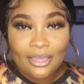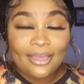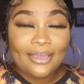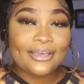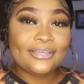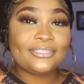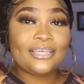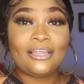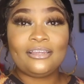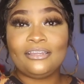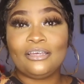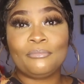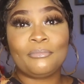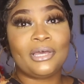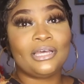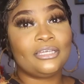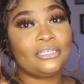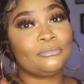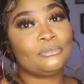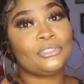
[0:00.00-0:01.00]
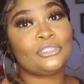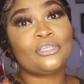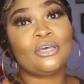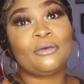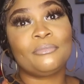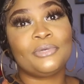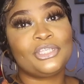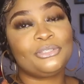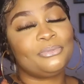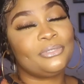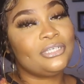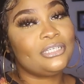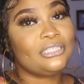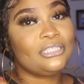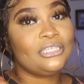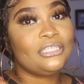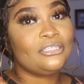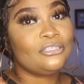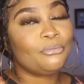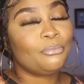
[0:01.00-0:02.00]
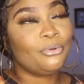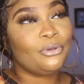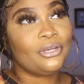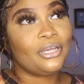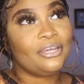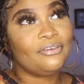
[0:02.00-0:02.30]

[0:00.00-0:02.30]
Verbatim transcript: Because I love my husband so much because he supports